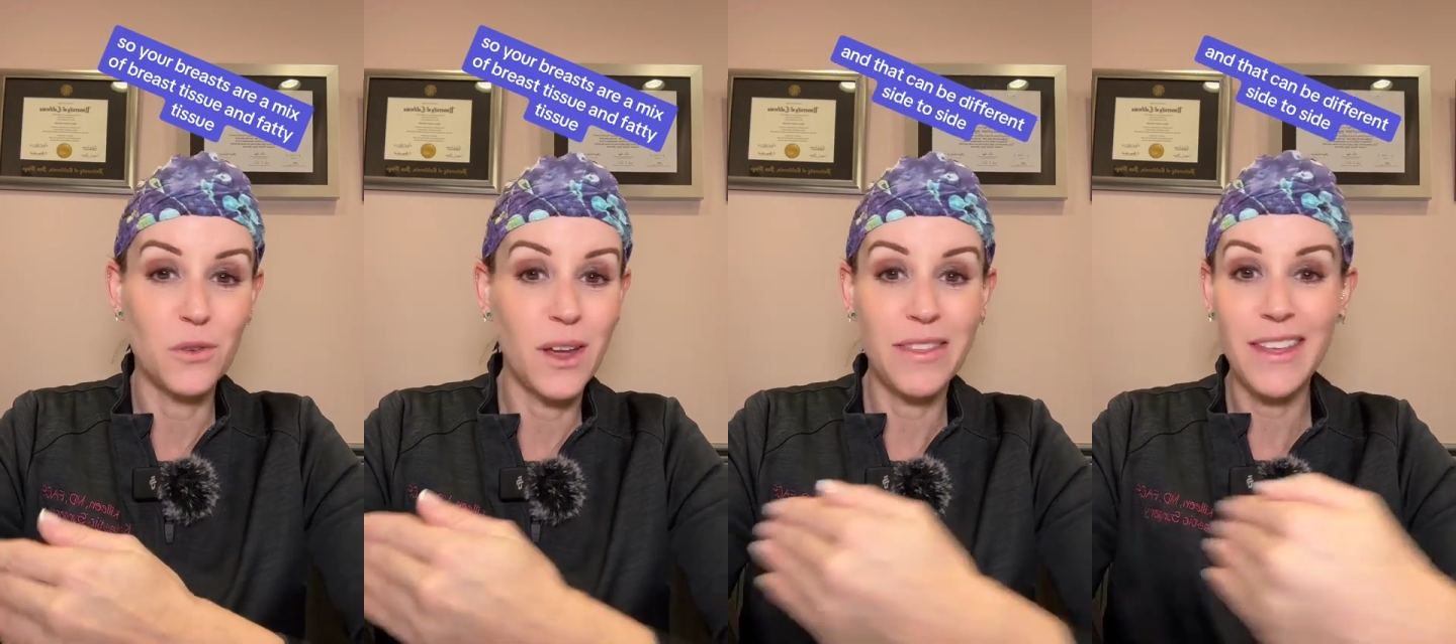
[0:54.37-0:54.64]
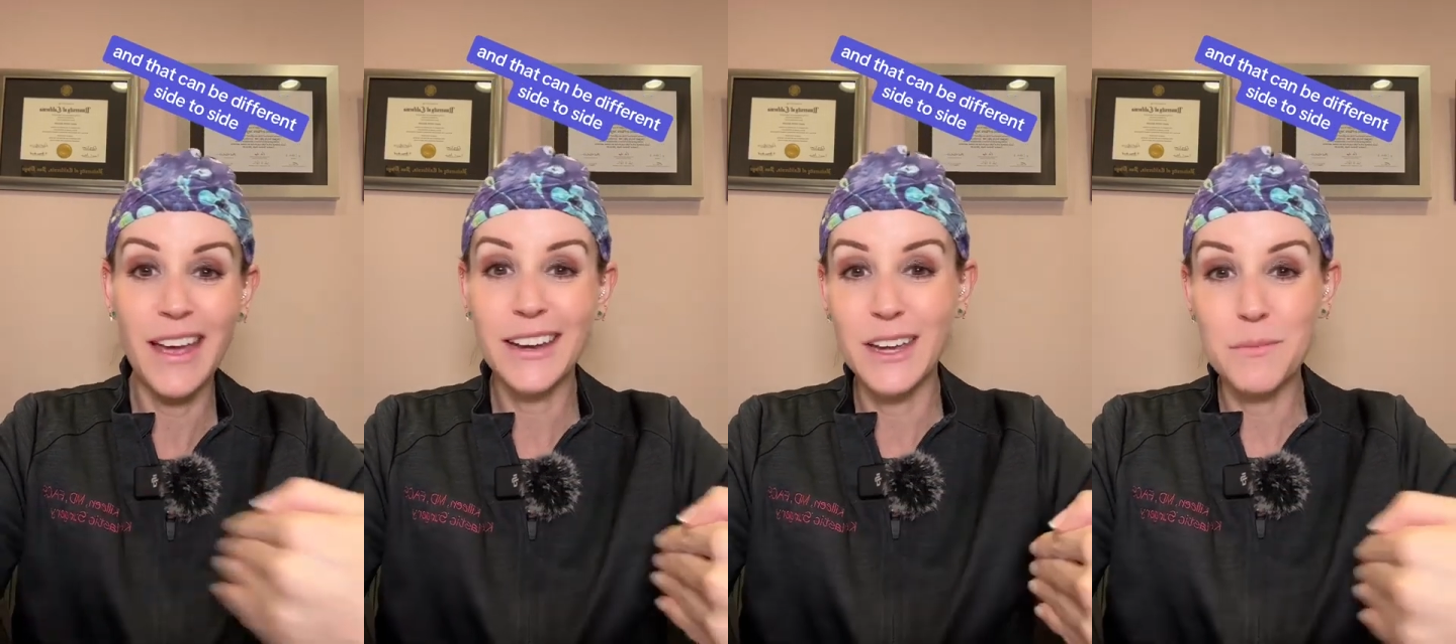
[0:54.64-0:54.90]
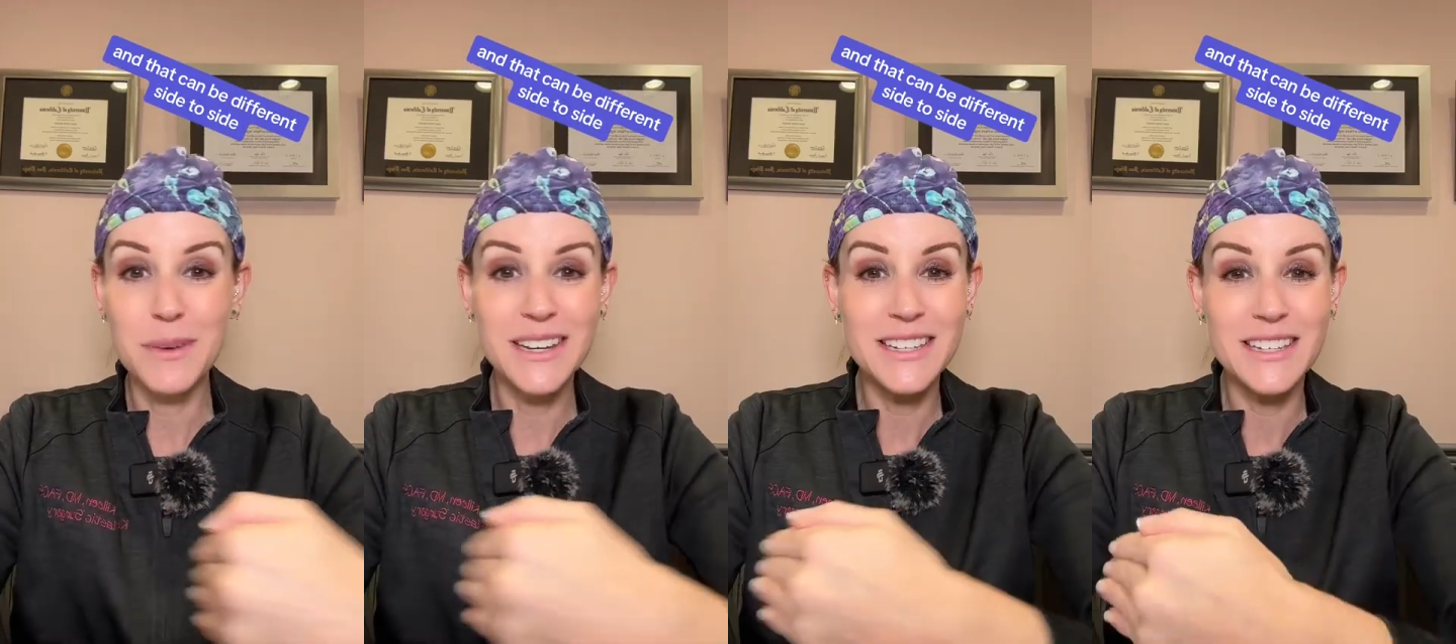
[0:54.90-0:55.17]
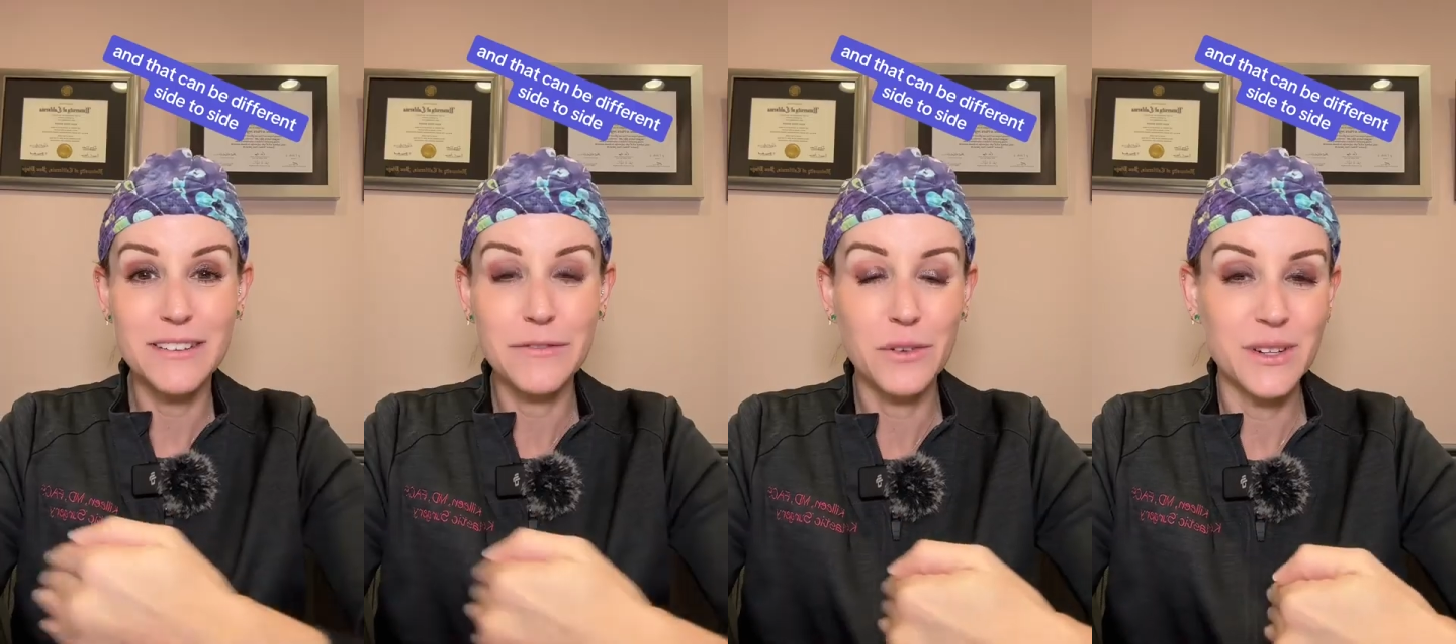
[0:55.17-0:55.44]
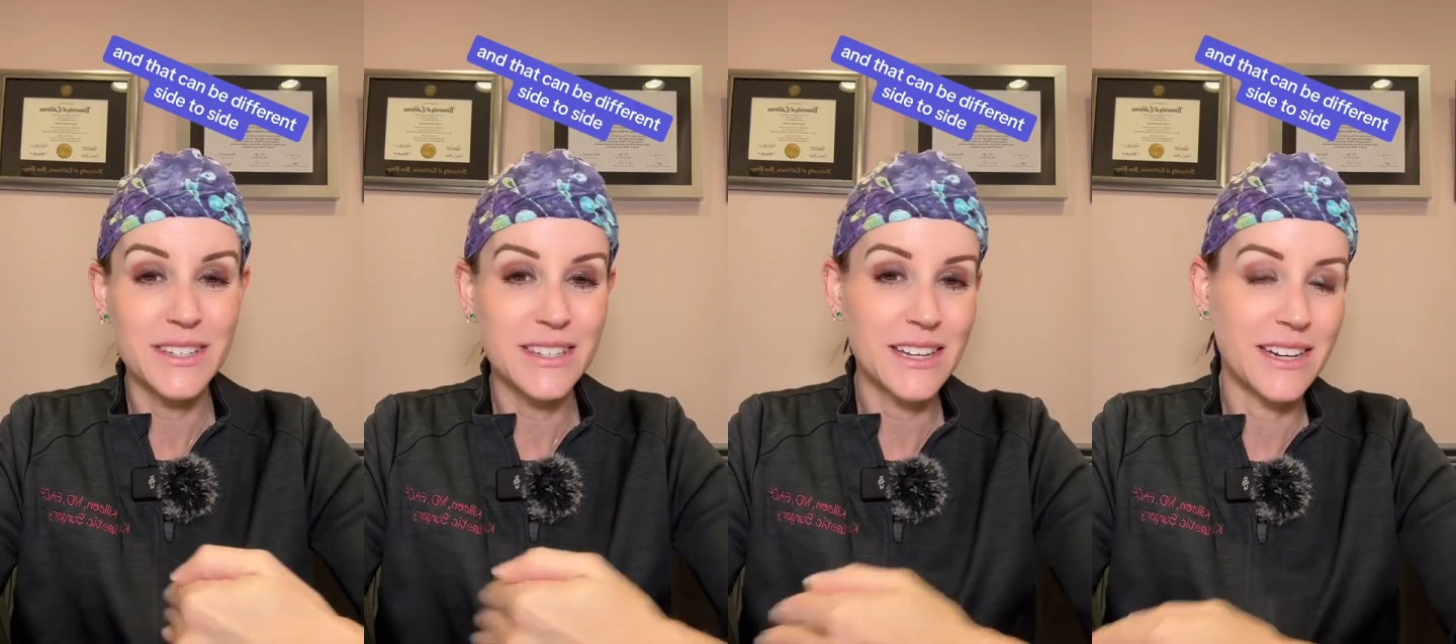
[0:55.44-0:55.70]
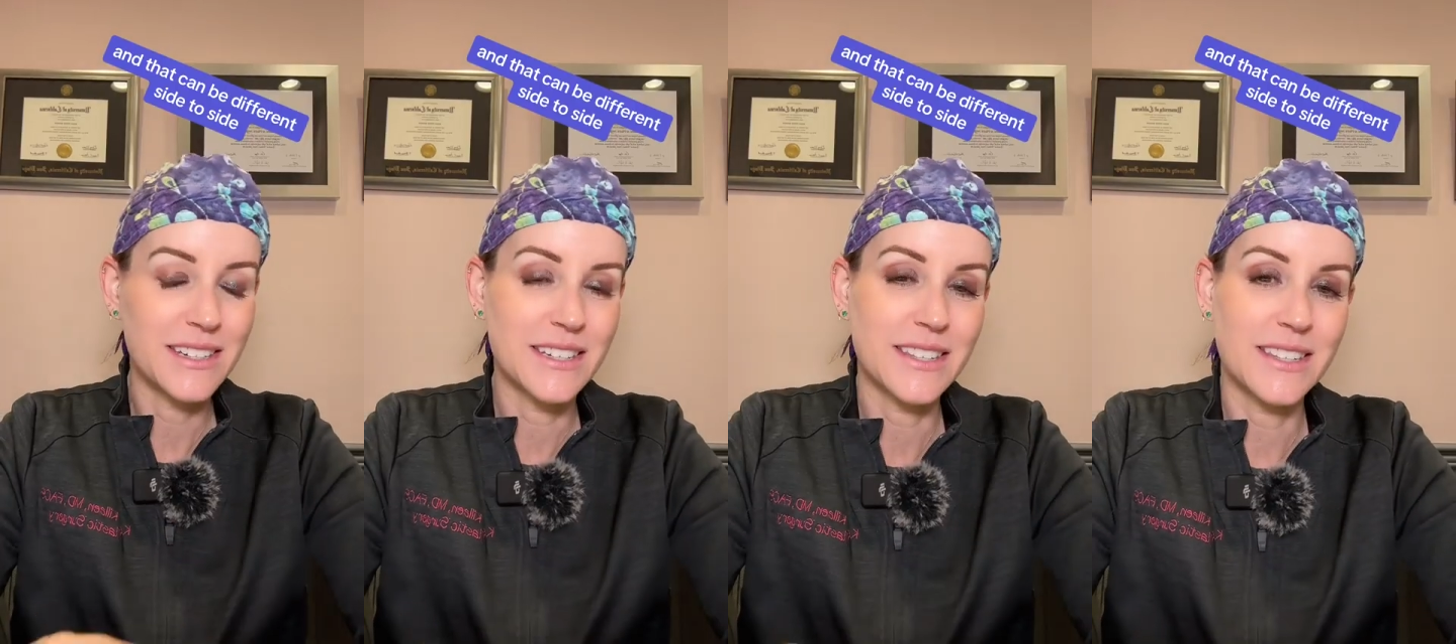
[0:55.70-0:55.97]
and that can be different
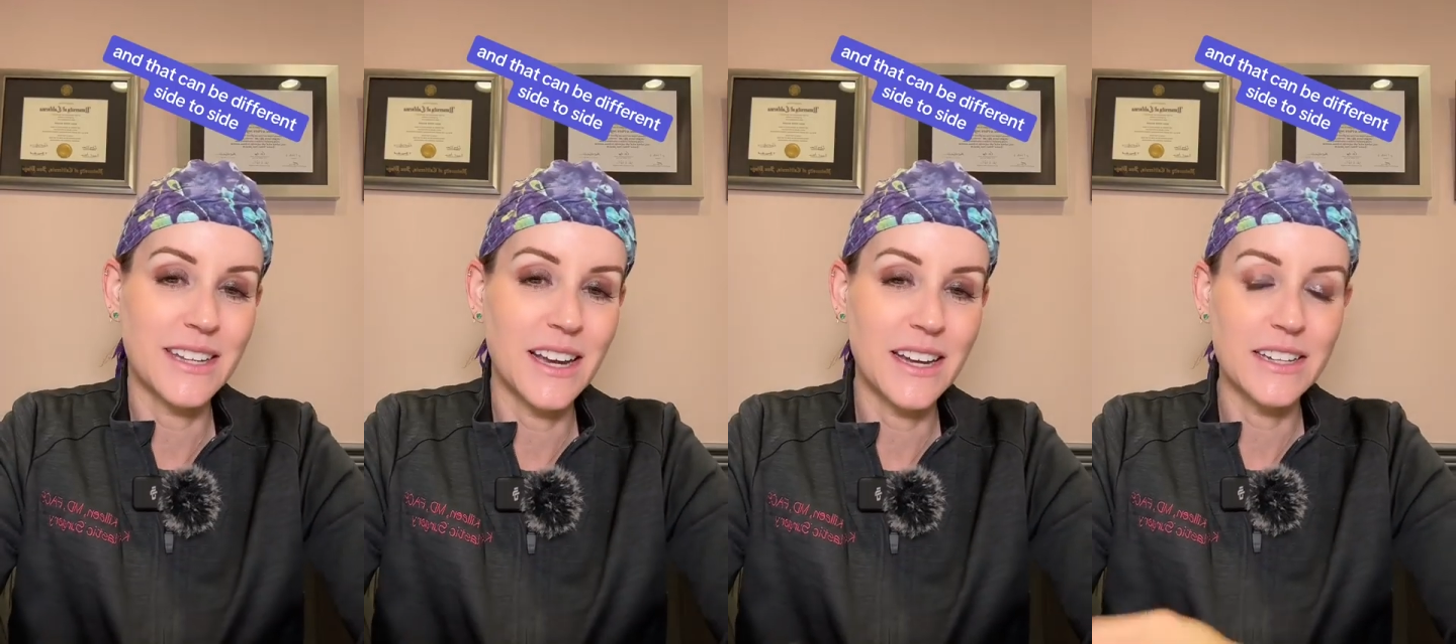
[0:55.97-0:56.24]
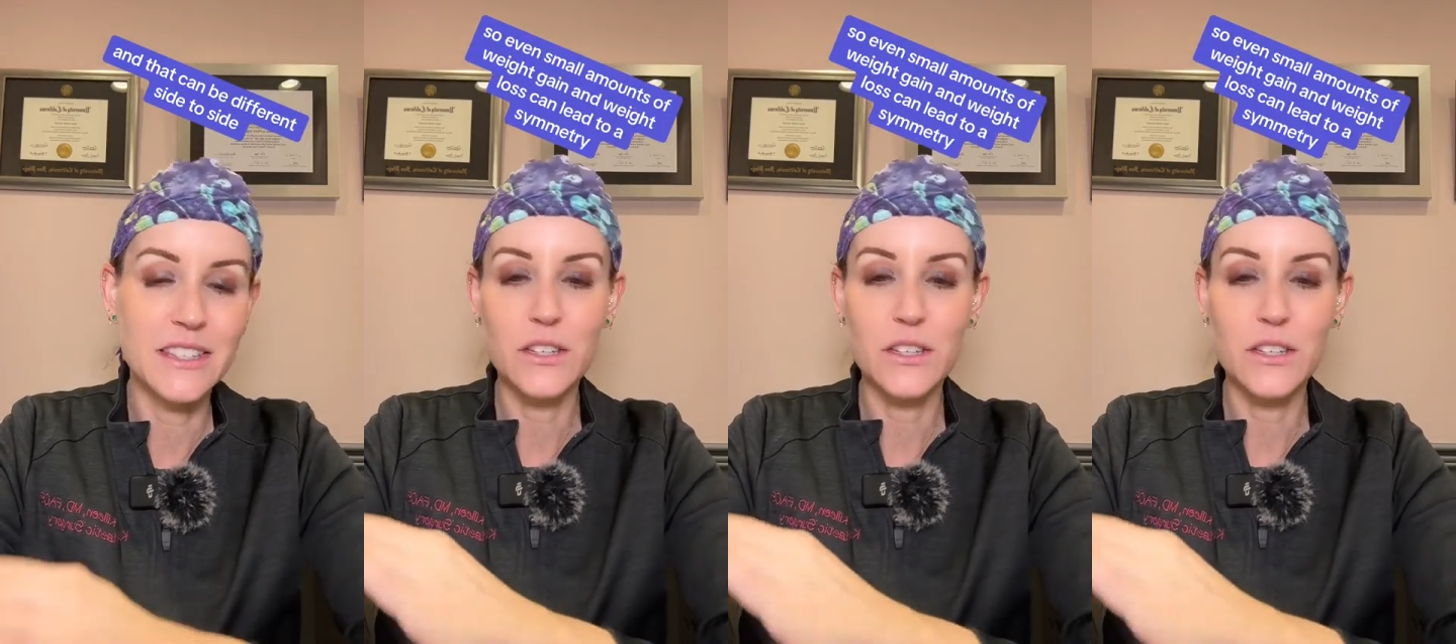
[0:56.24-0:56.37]
side to side.